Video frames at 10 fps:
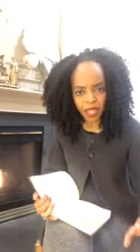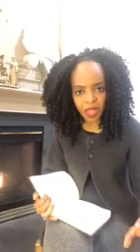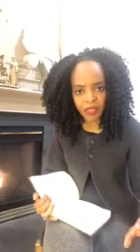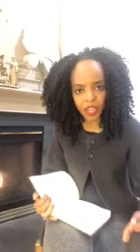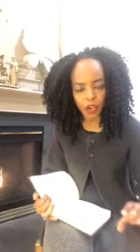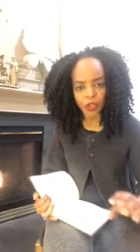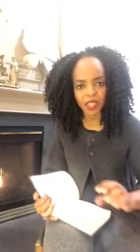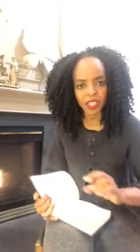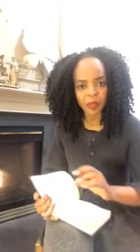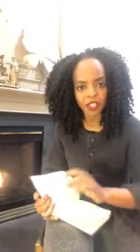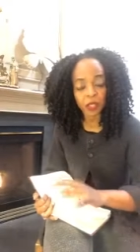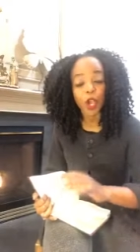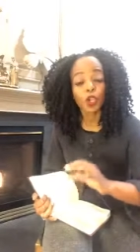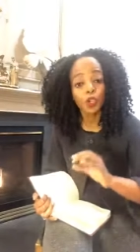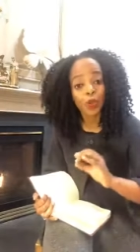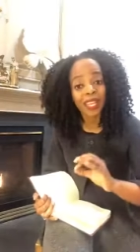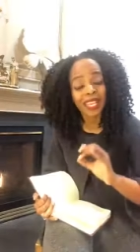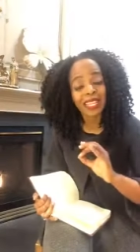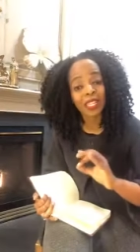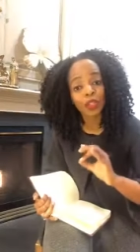that earn this much. You can
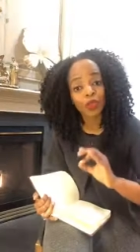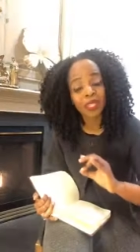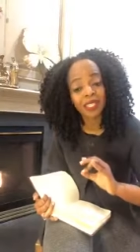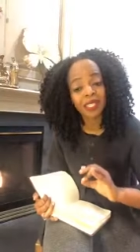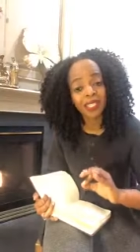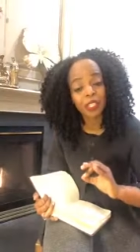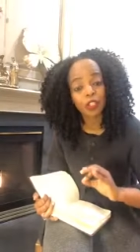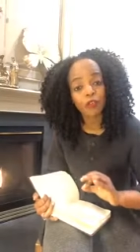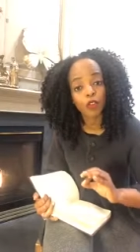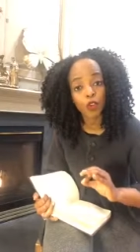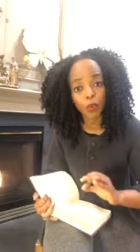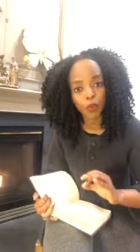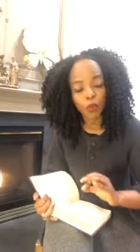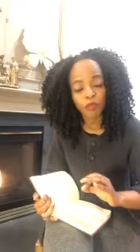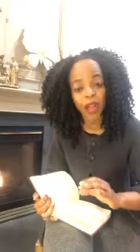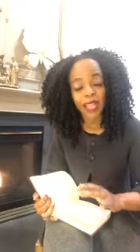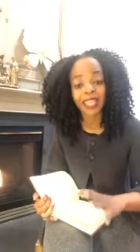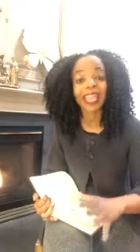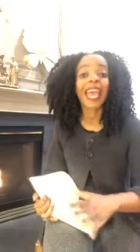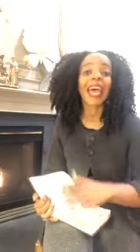get down to the details of who you're
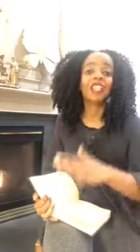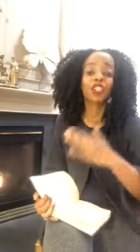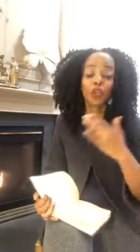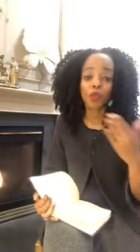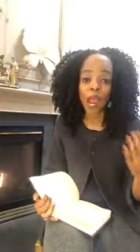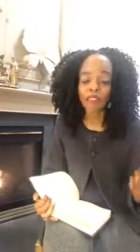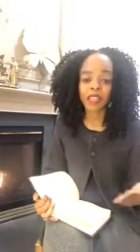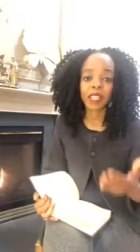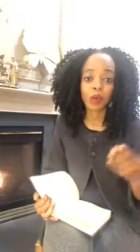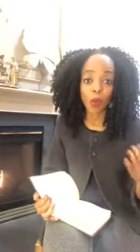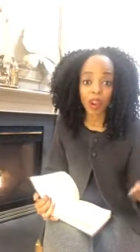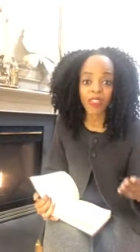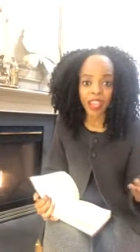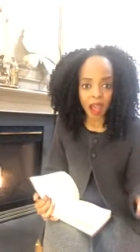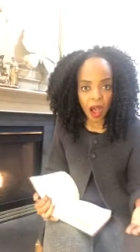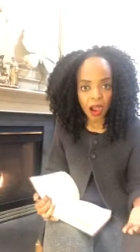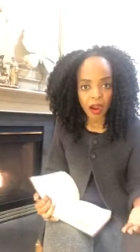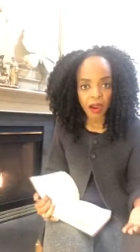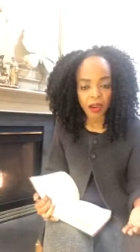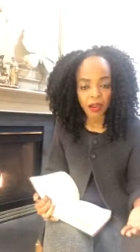profiling and geographically where they
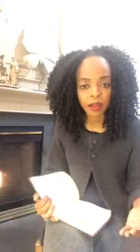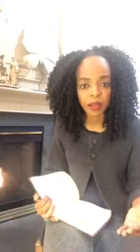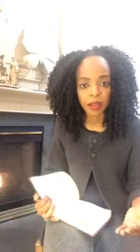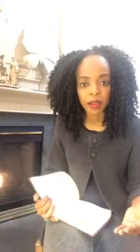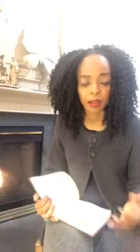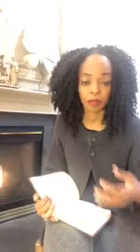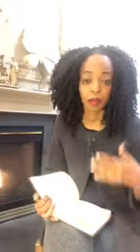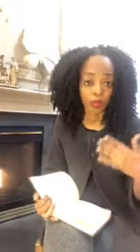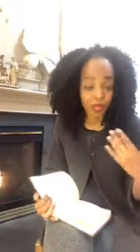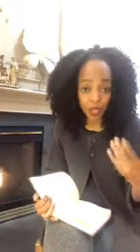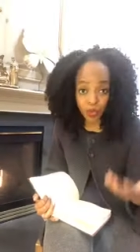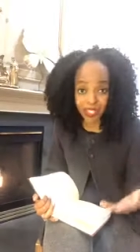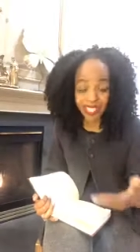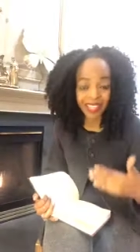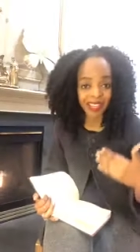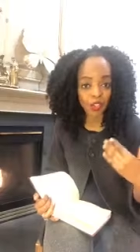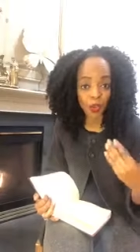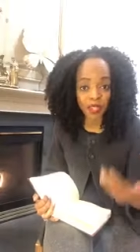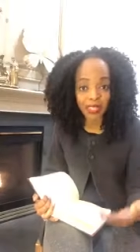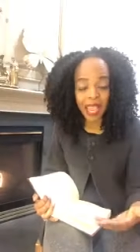are, you know, down to a city,
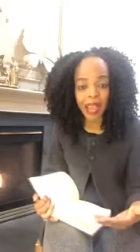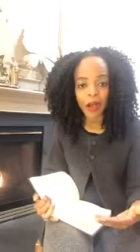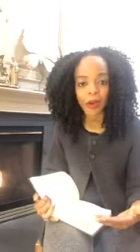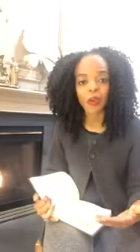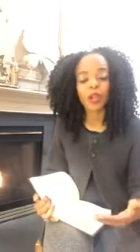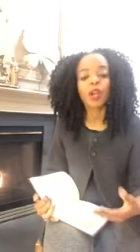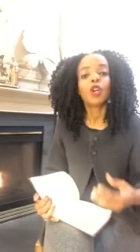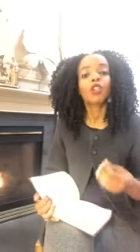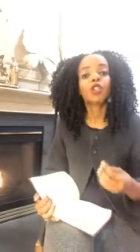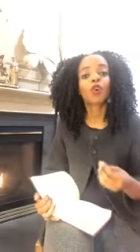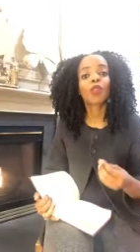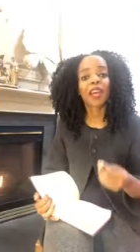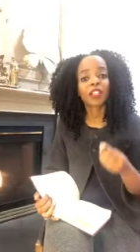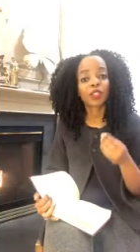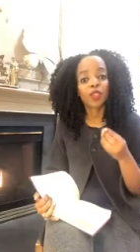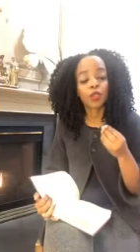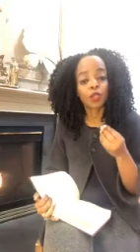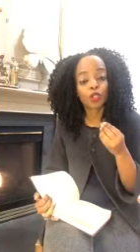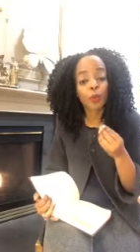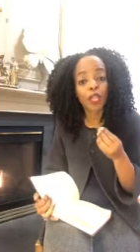to a town, so that you
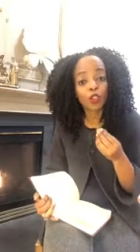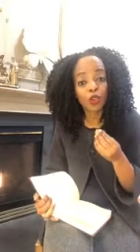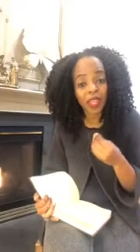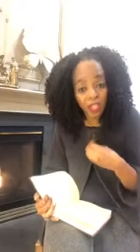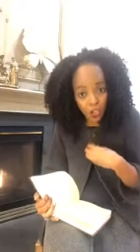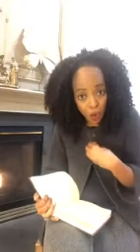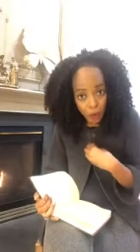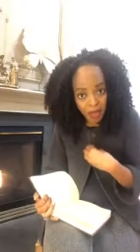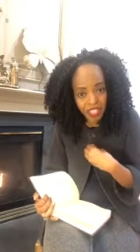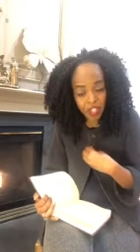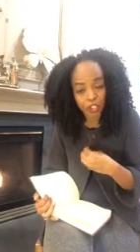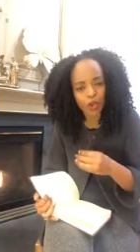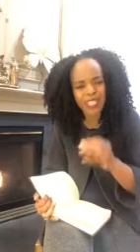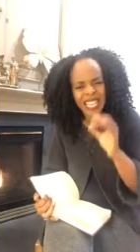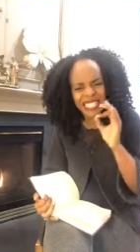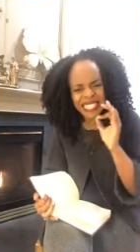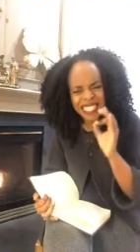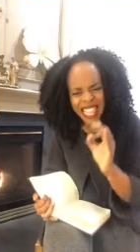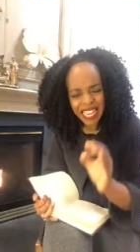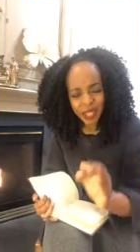know to make sure that your message goes
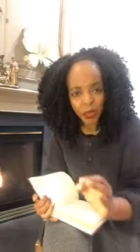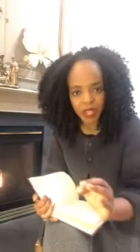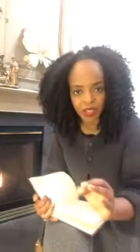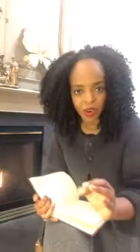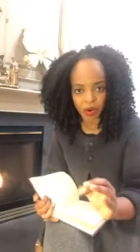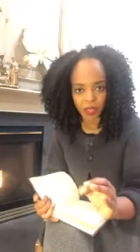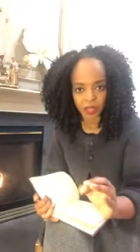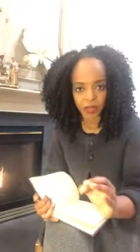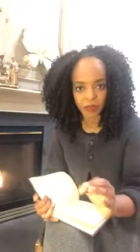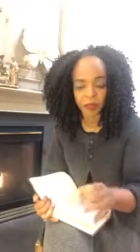exactly where it's targeted.